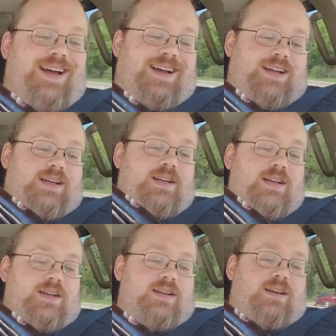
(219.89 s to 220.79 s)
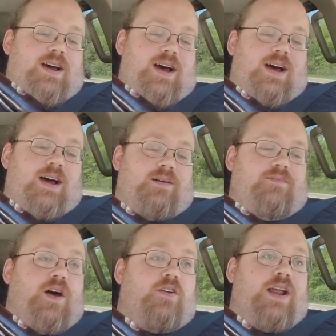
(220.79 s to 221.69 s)
um,
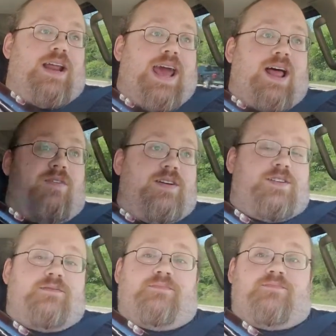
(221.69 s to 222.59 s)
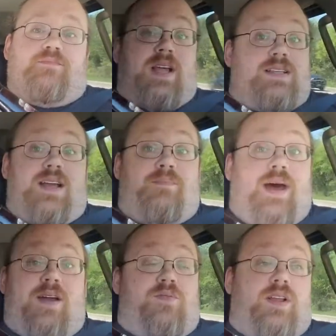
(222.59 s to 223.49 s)
um, 180 calories. That's not
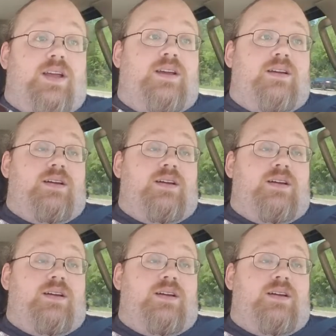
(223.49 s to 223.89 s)
bad, really.